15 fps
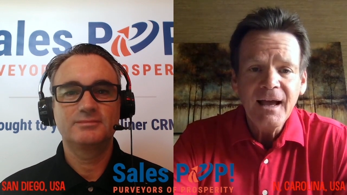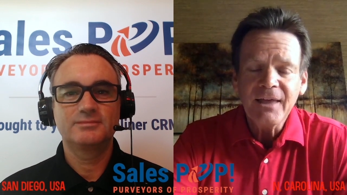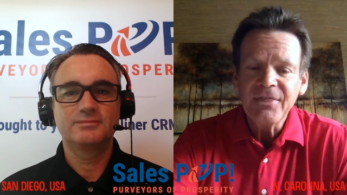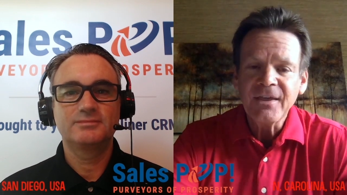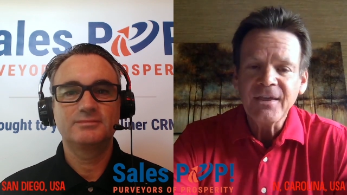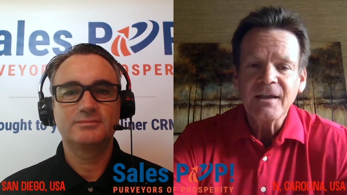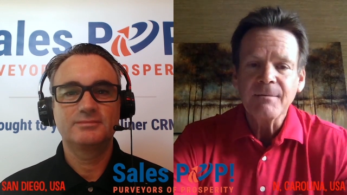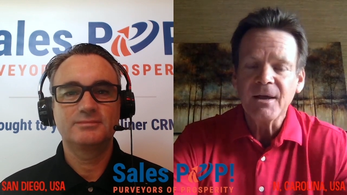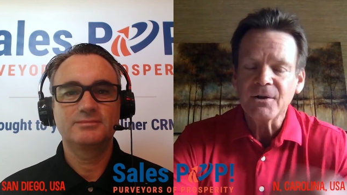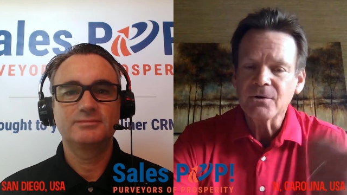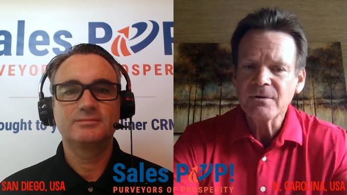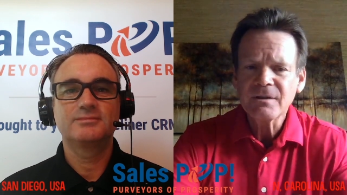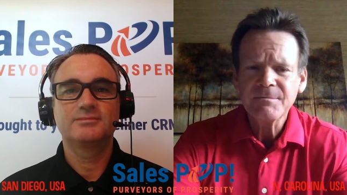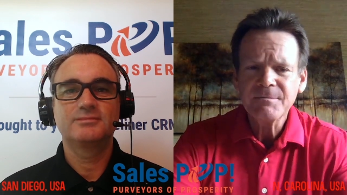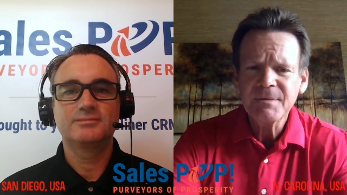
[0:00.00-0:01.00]
Speaker 1: I think about
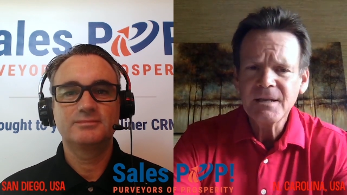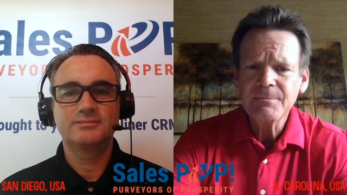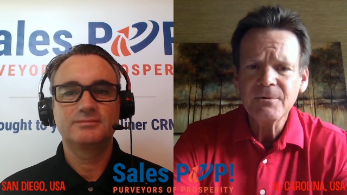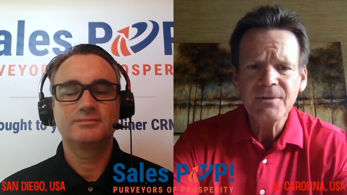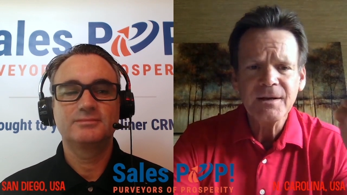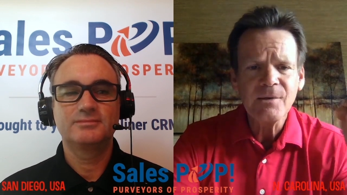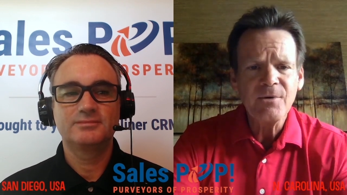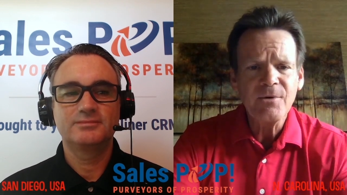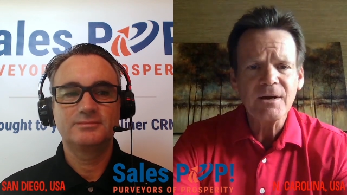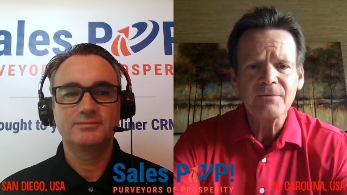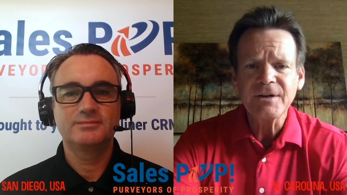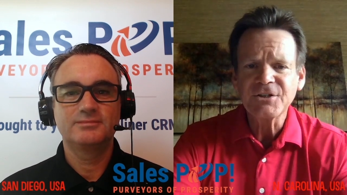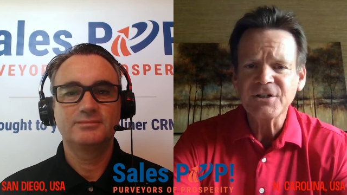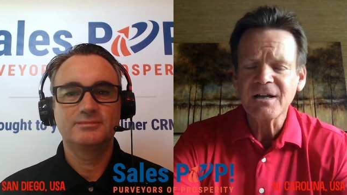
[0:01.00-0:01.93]
who are the people that I want to reach